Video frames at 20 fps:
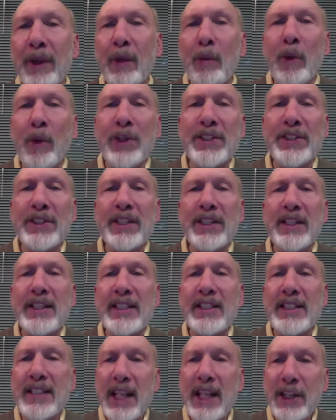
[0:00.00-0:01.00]
was the
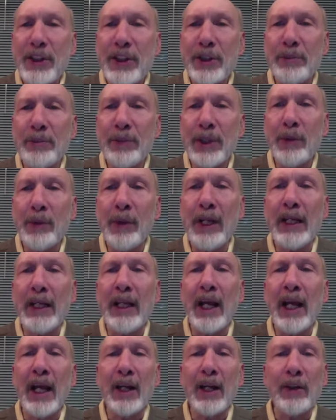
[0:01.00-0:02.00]
distinction between
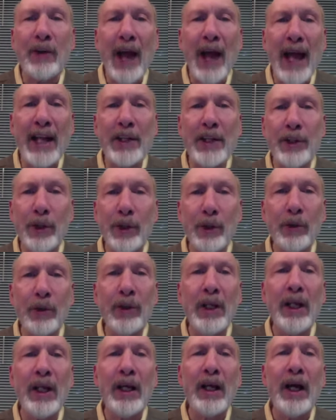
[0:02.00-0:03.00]
gratitude,
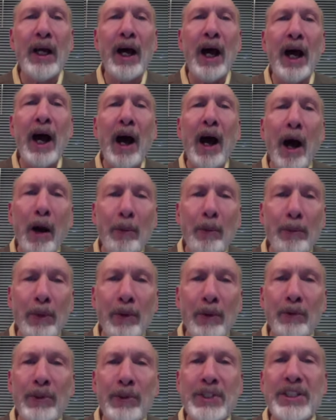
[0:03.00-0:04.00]
a
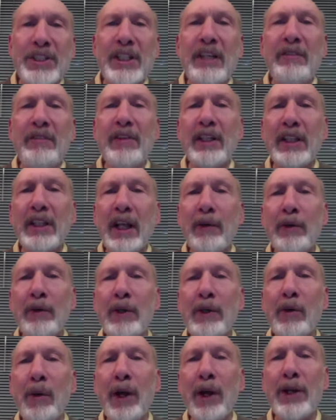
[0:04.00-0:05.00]
humble receiving that
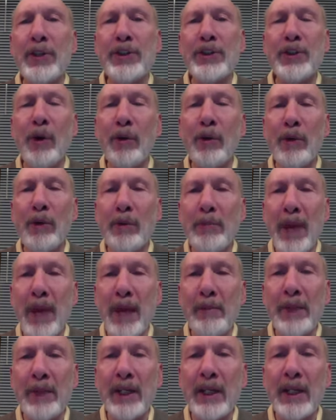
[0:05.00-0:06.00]
requires no
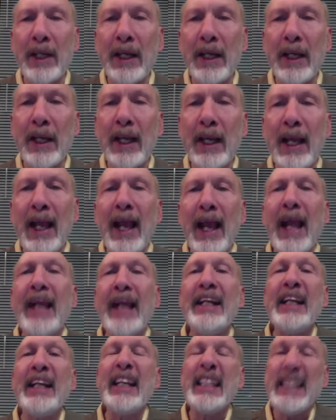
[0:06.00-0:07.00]
repayment,
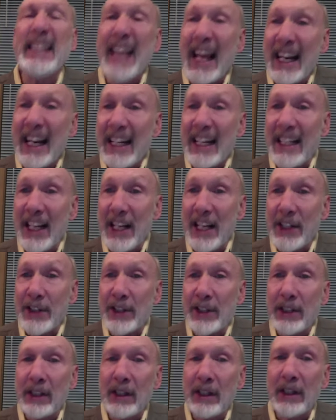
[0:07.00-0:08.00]
and indebtedness,
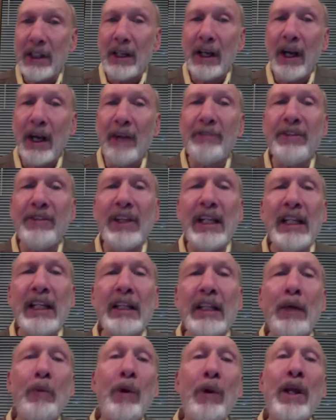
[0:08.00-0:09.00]
a feeling
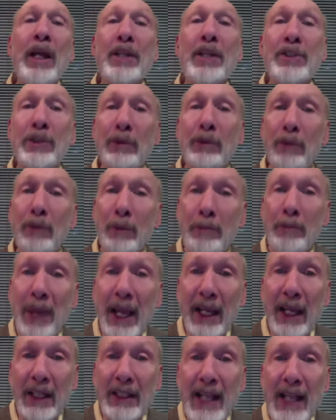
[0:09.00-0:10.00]
that one has to repay
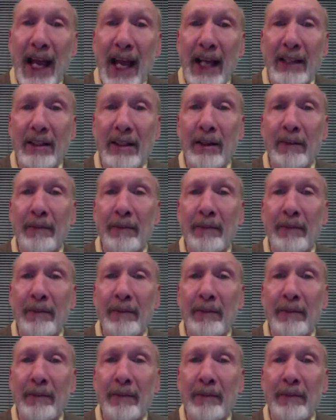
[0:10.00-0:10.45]
a debt.